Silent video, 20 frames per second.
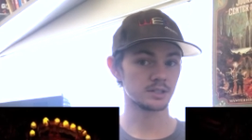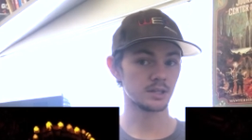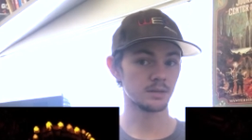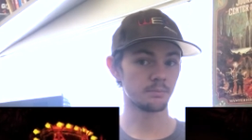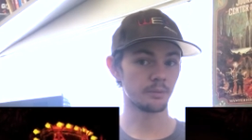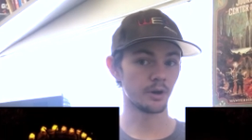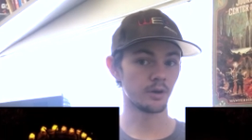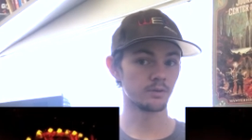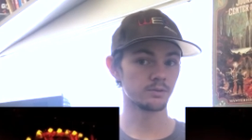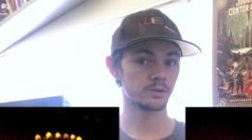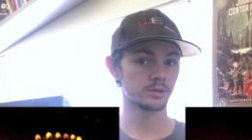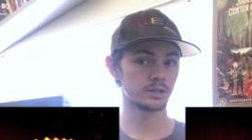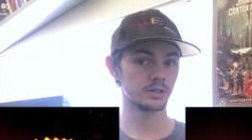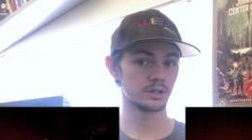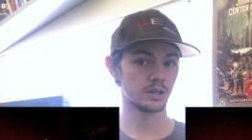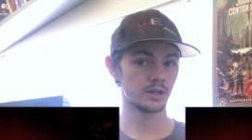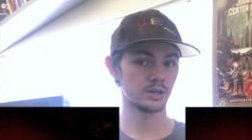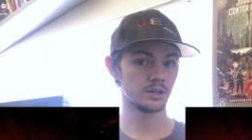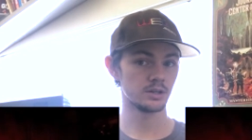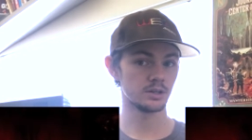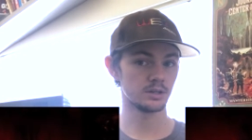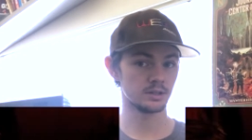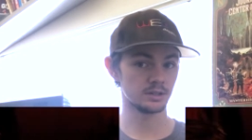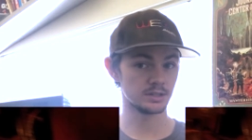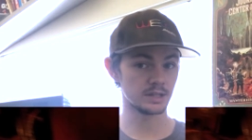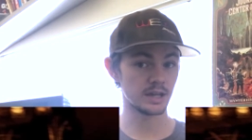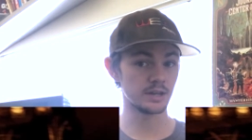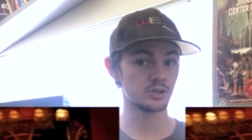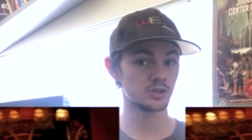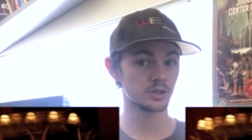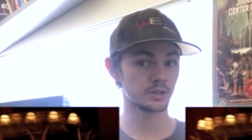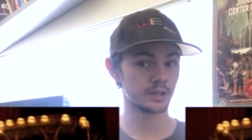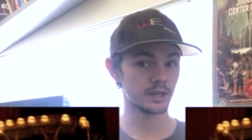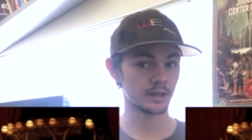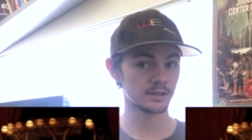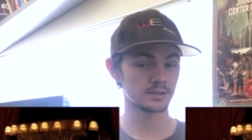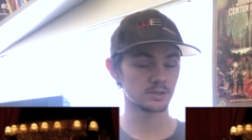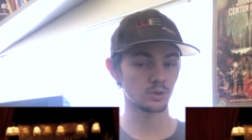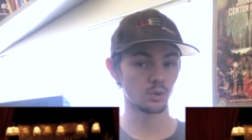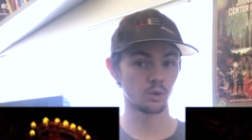tip over and endanger
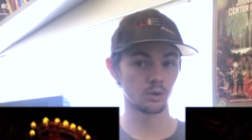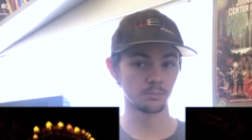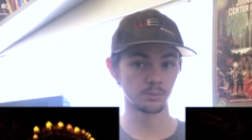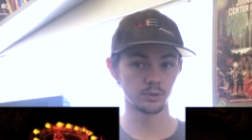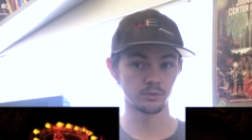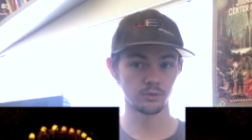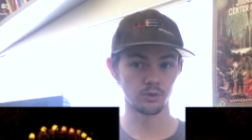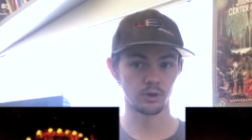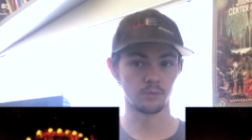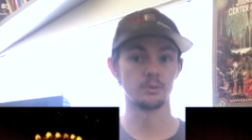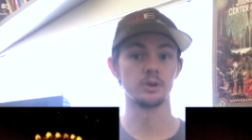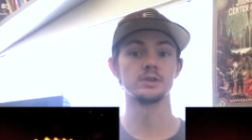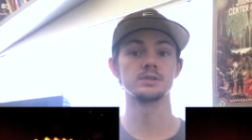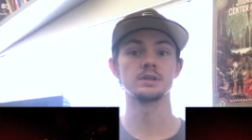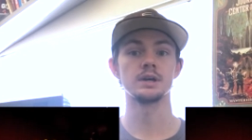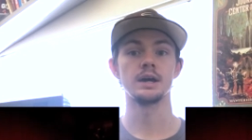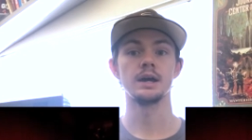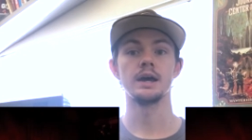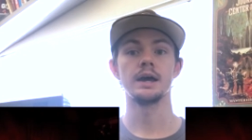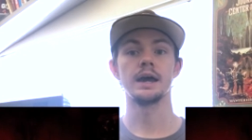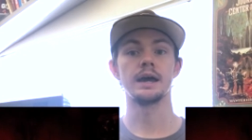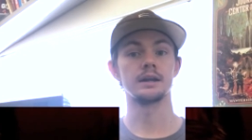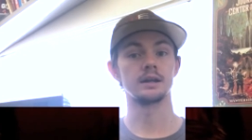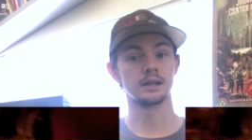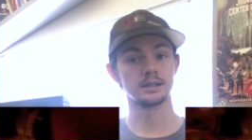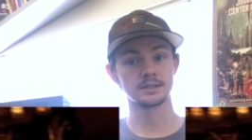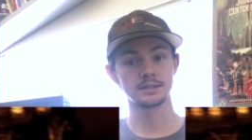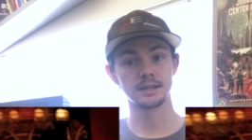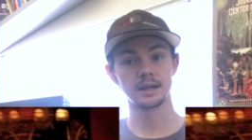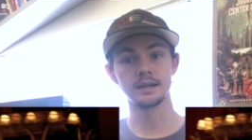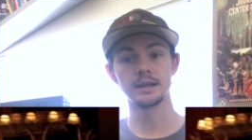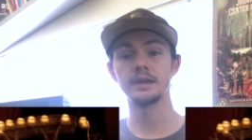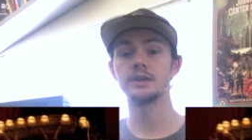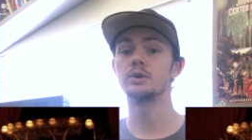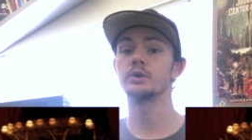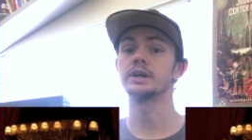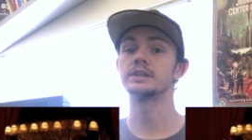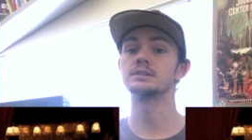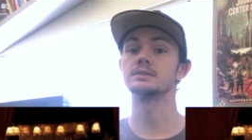guests or performers, and on Sunday, you'll get